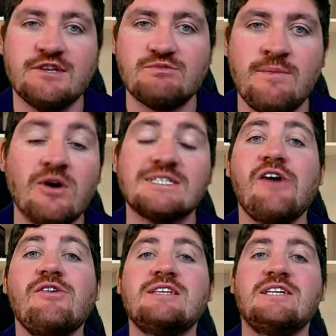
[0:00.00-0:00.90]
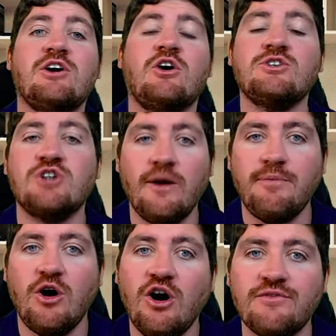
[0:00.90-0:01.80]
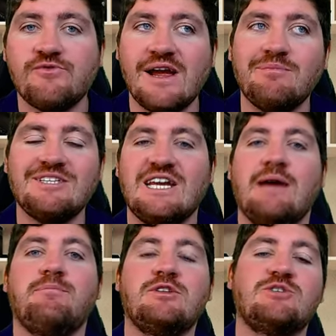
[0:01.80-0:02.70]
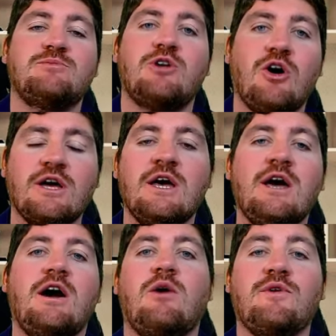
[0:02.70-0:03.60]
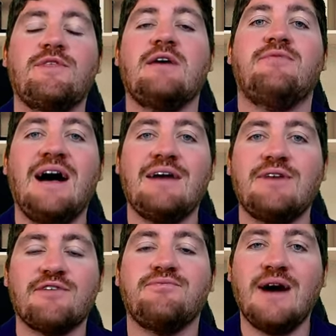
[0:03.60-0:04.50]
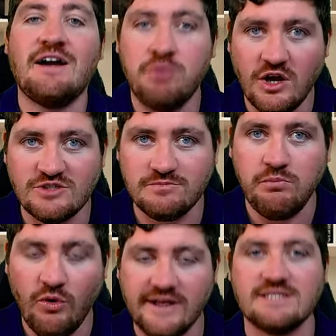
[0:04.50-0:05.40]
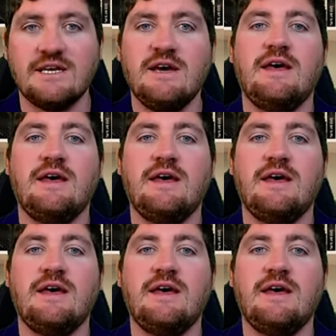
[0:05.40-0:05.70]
The Springboks currently sitting on top of the Rugby Championship log with 5 out of 5 possible points.